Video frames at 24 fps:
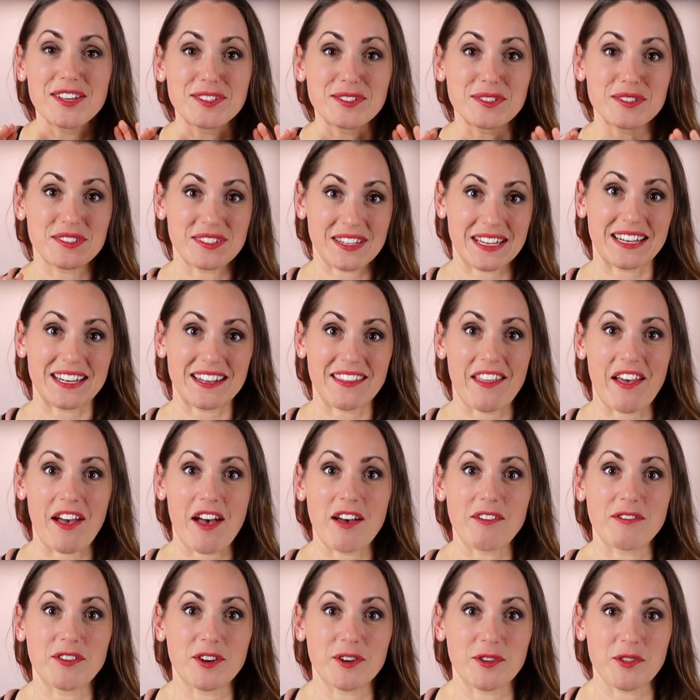stick it in the
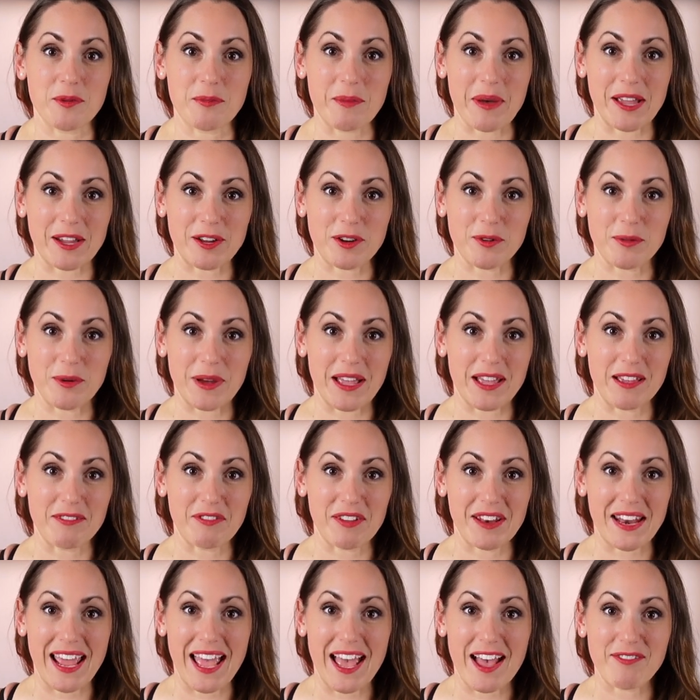oven or the microwave
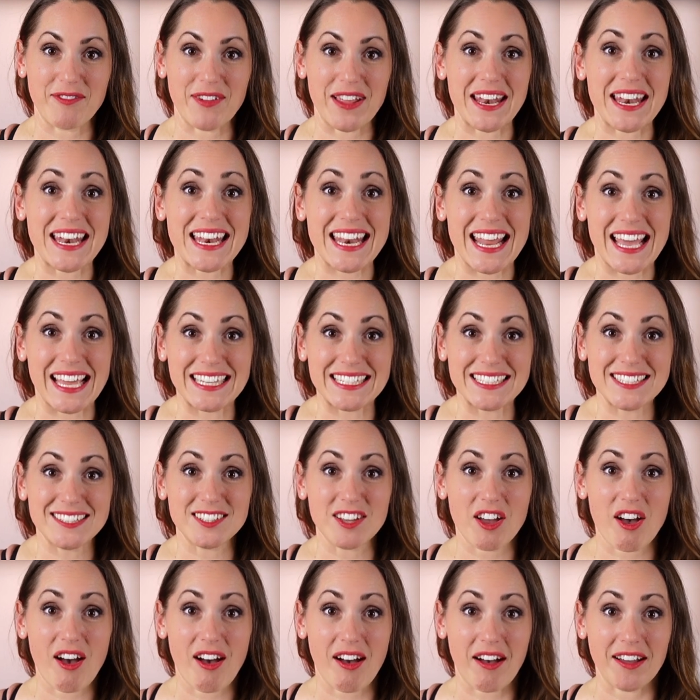and have a nice
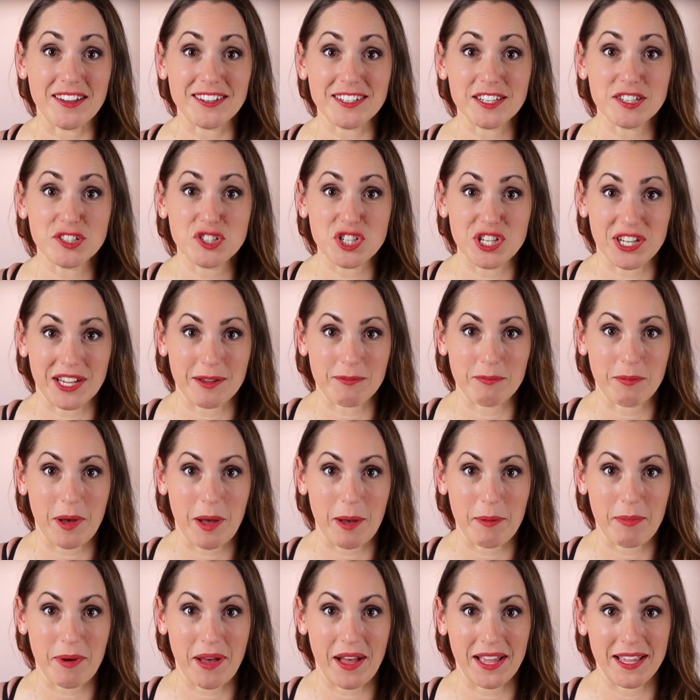hot chicken
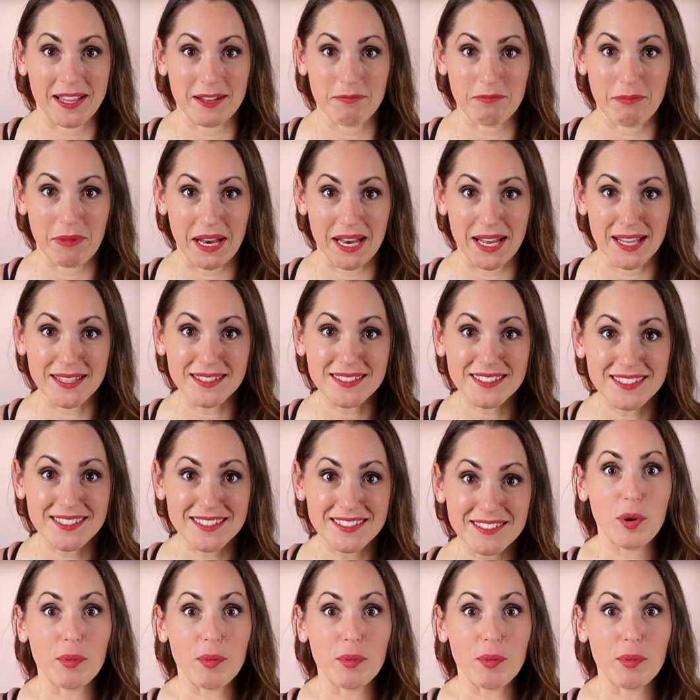pot pie in minutes.